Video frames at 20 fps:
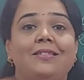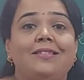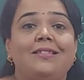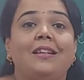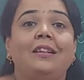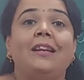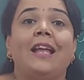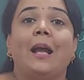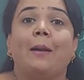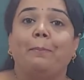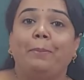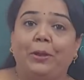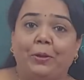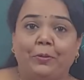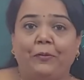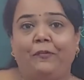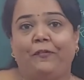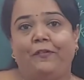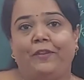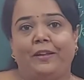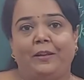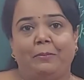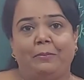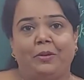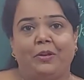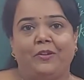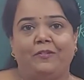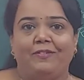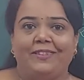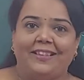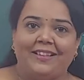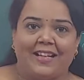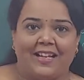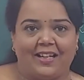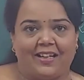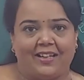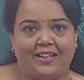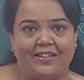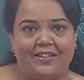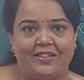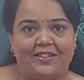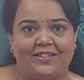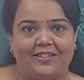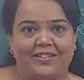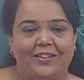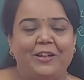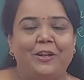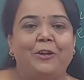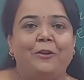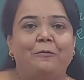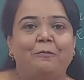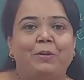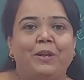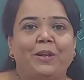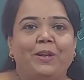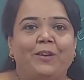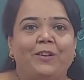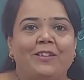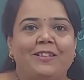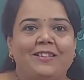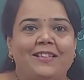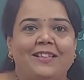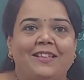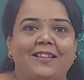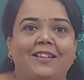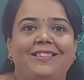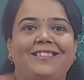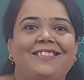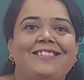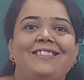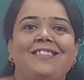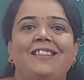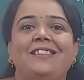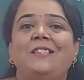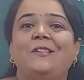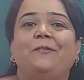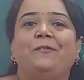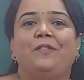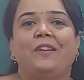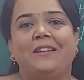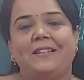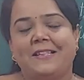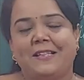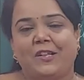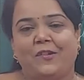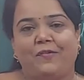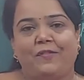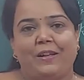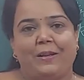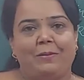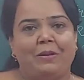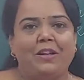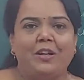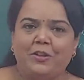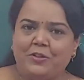the debut film of the director, because it is his first film.